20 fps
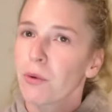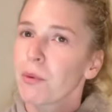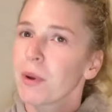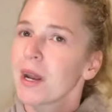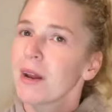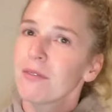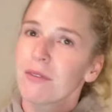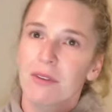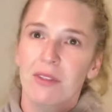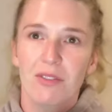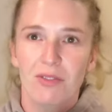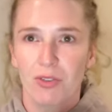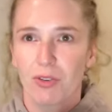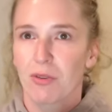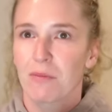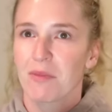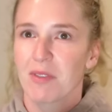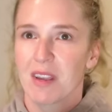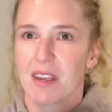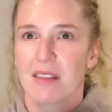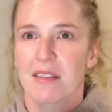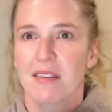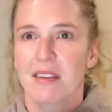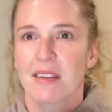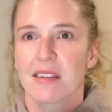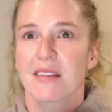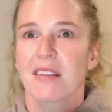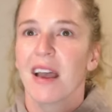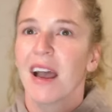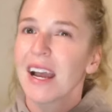Whatever the
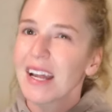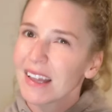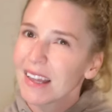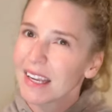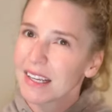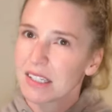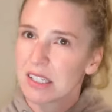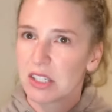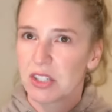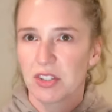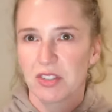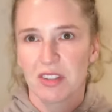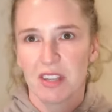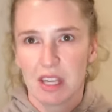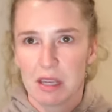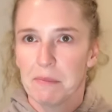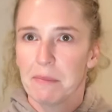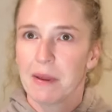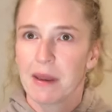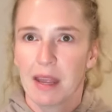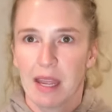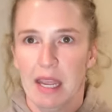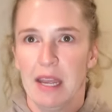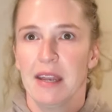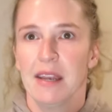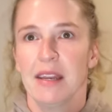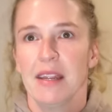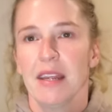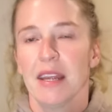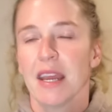circumstances, I like to just keep it
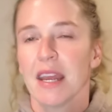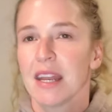handy